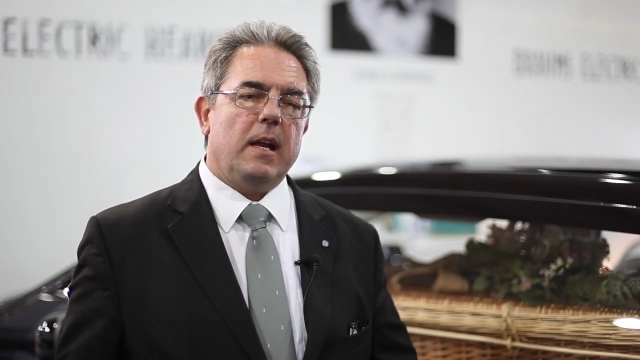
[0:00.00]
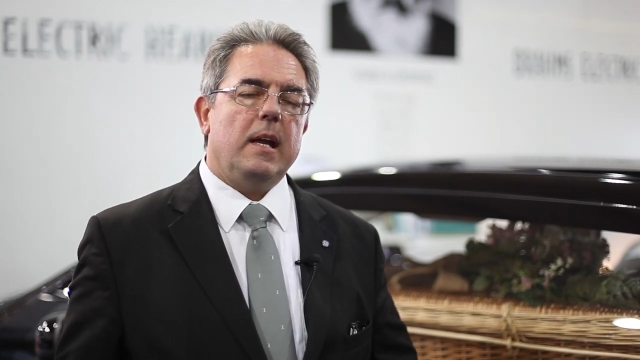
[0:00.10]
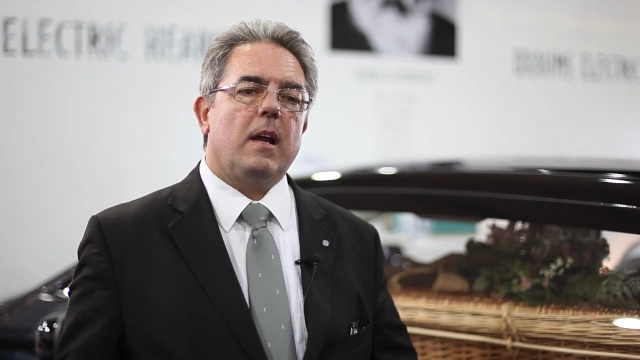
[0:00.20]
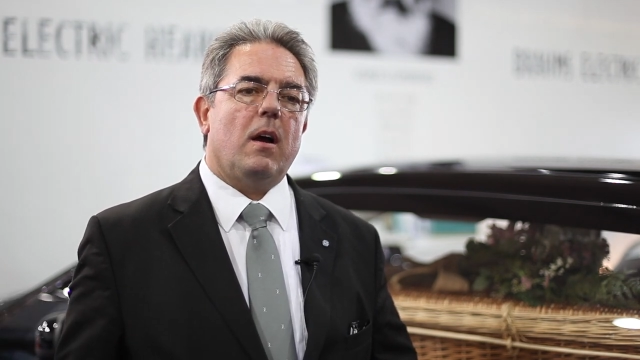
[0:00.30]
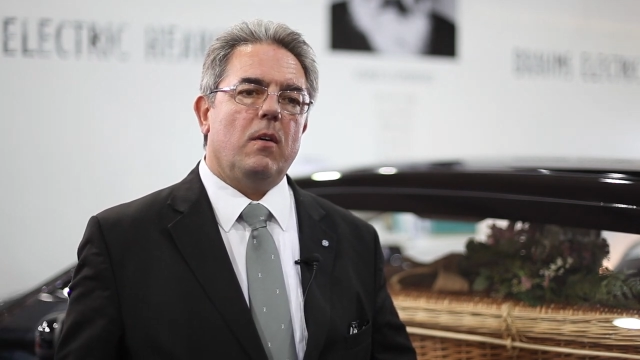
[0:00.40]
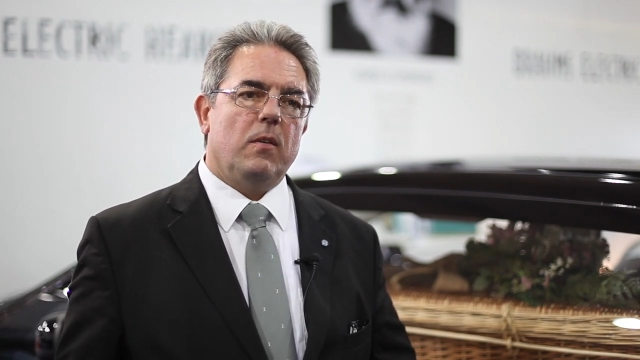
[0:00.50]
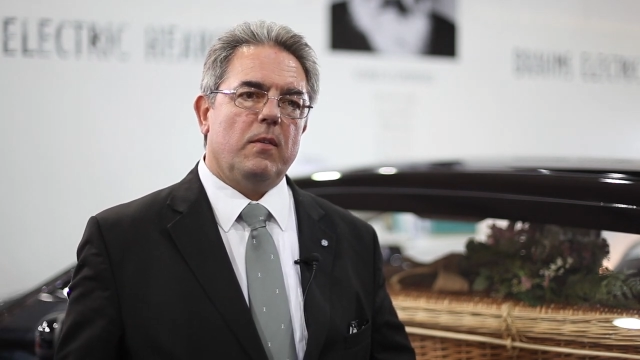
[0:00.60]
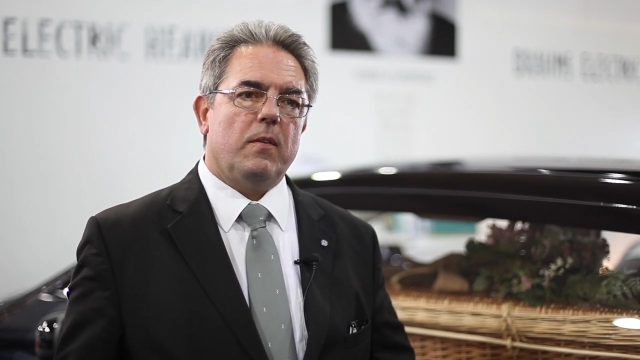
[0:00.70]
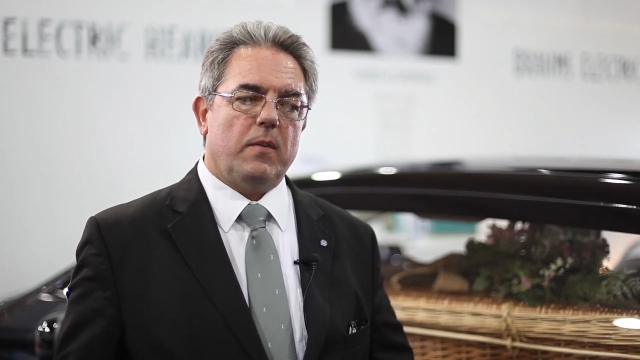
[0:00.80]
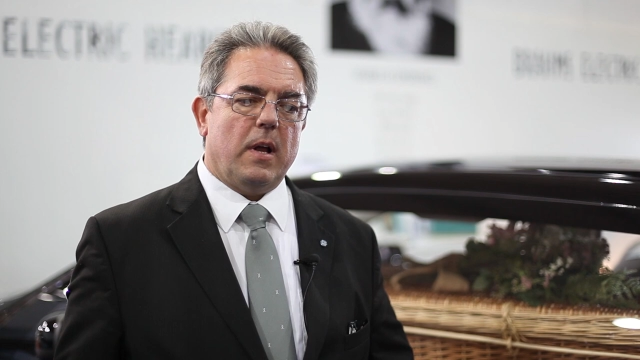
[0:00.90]
eco
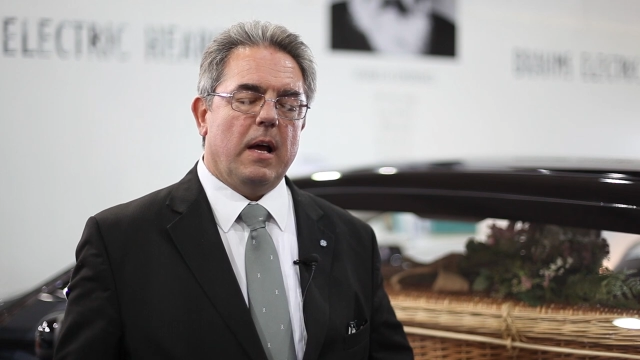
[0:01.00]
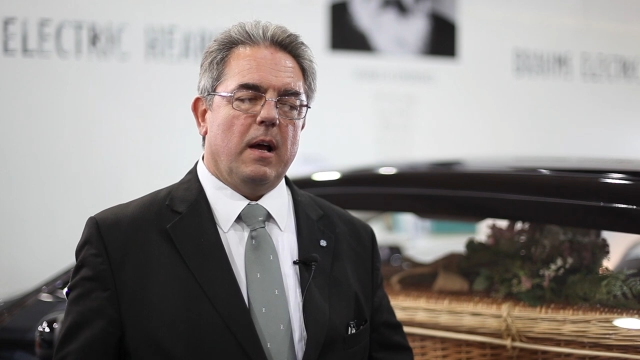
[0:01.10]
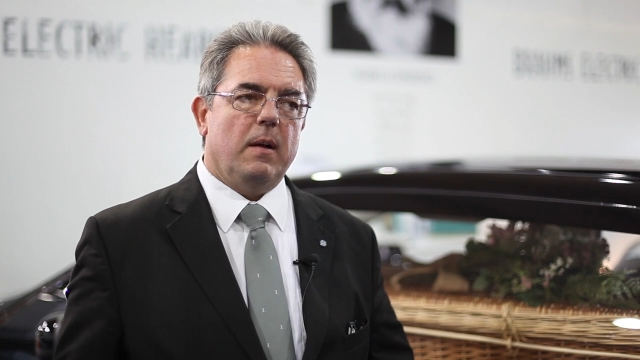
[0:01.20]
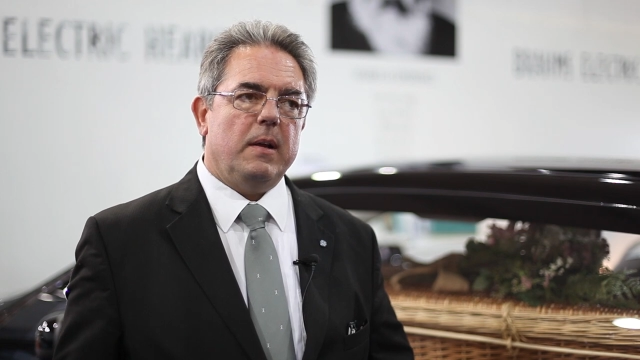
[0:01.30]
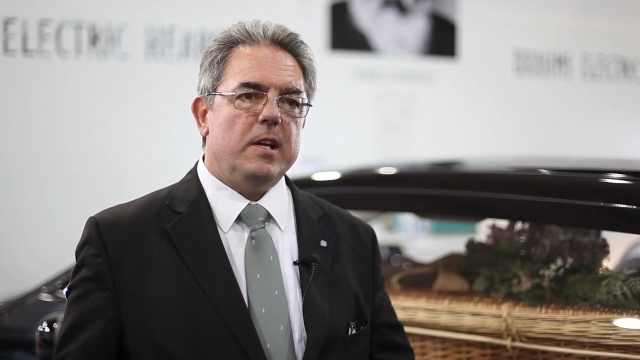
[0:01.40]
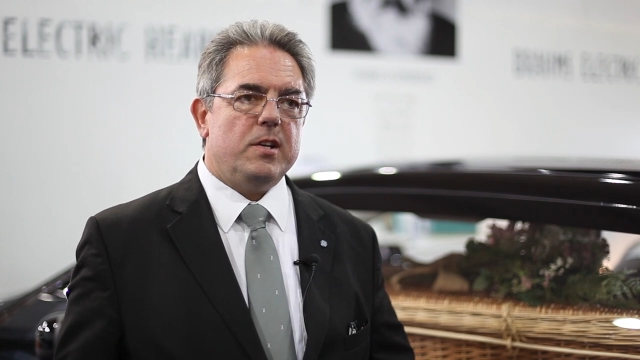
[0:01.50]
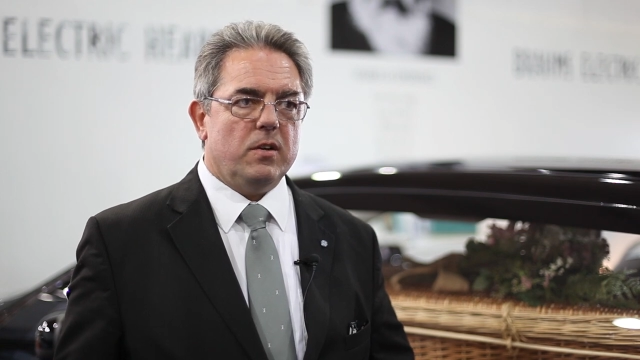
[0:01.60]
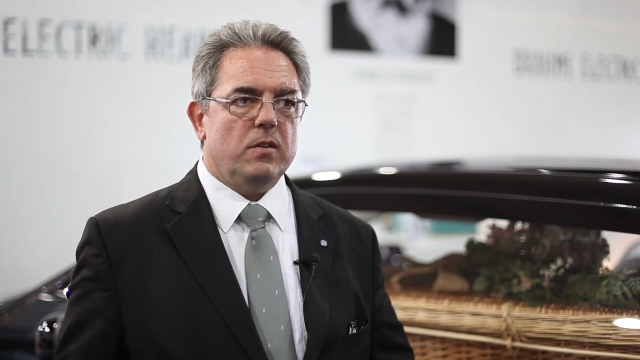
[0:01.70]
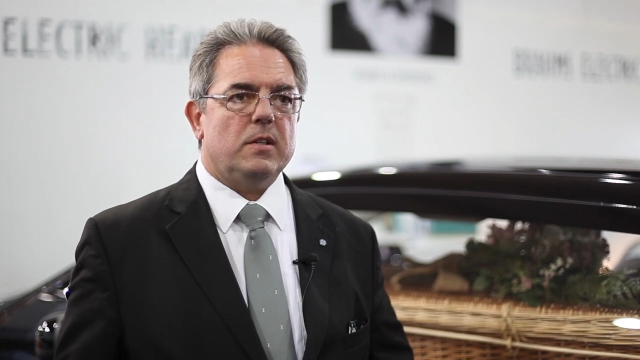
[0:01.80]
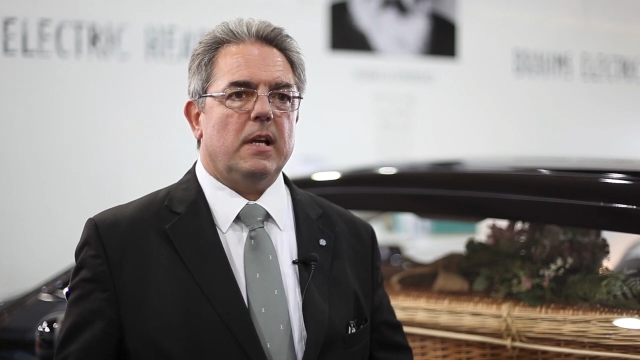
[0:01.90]
uh,
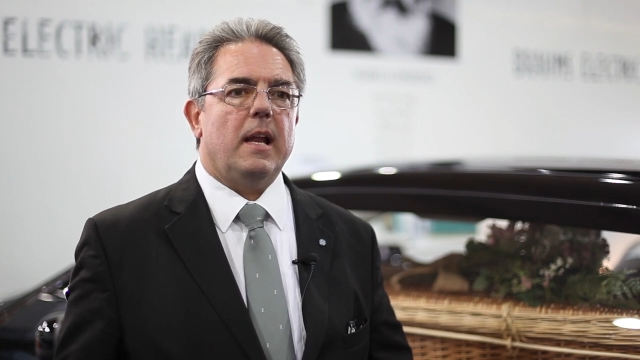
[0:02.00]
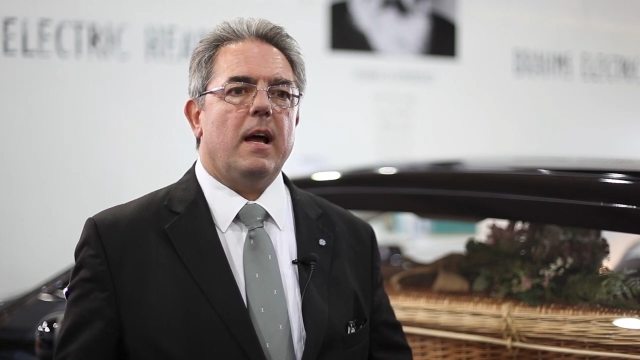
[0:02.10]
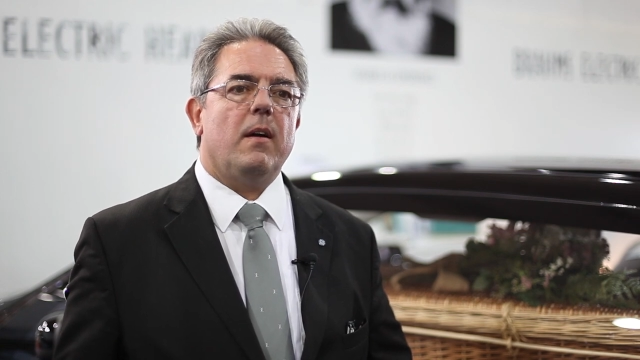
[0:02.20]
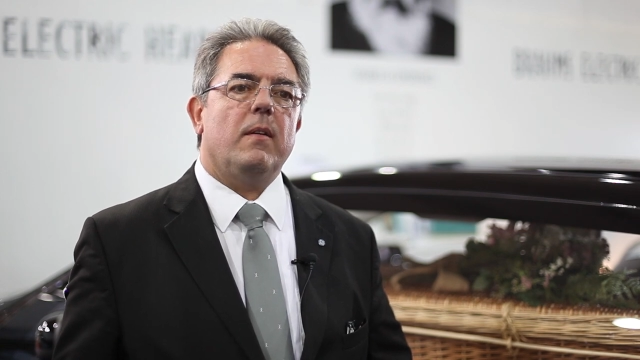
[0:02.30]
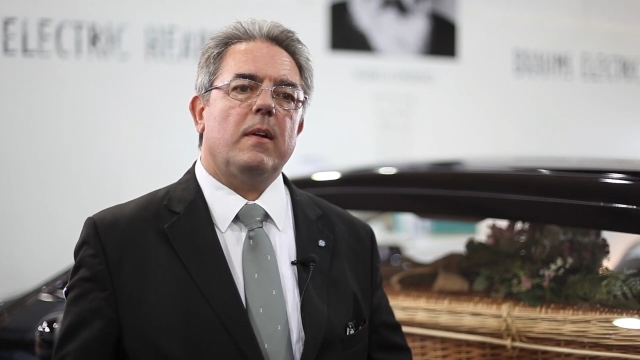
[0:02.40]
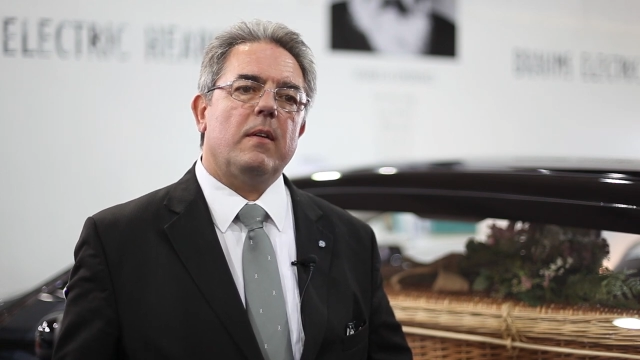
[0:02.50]
issues and our